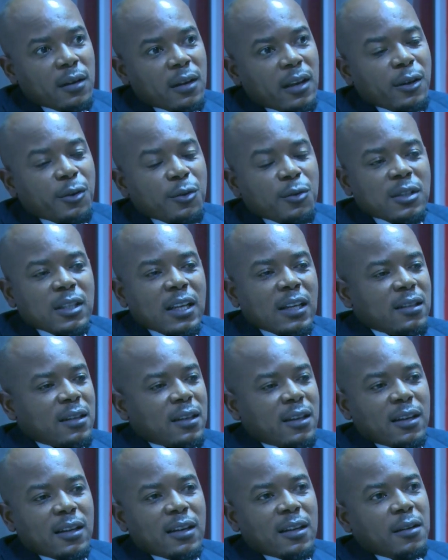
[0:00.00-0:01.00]
And you start
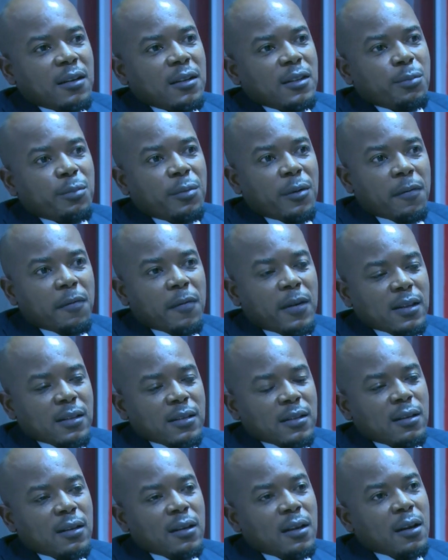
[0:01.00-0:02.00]
carrying his
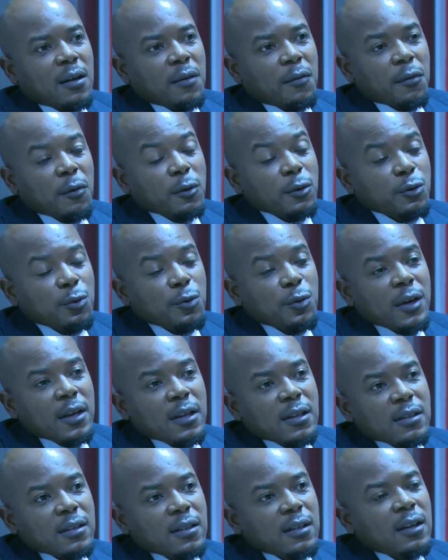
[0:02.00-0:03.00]
briefcase for 2
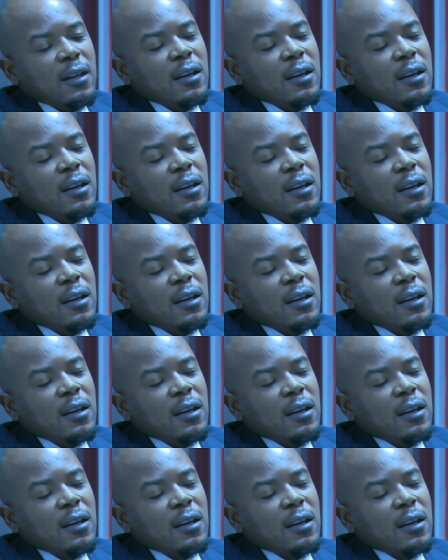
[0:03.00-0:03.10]
years,